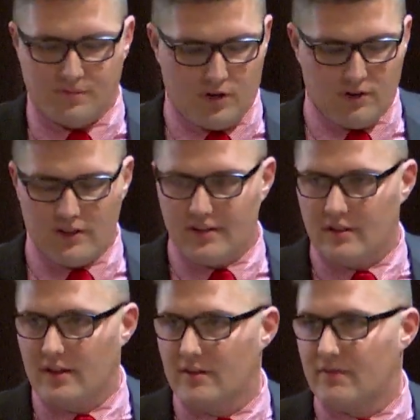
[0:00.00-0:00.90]
Currently
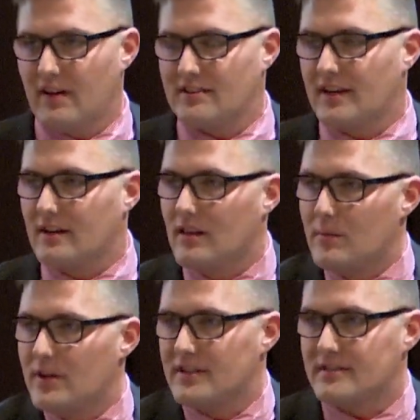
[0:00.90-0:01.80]
live outside of
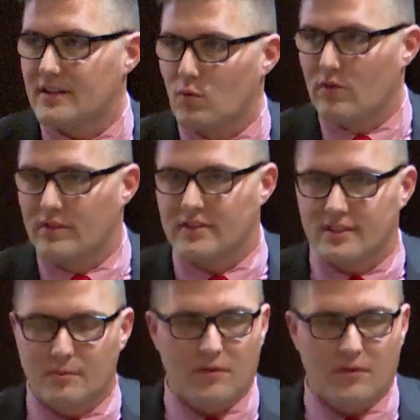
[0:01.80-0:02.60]
Columbus in Worthington.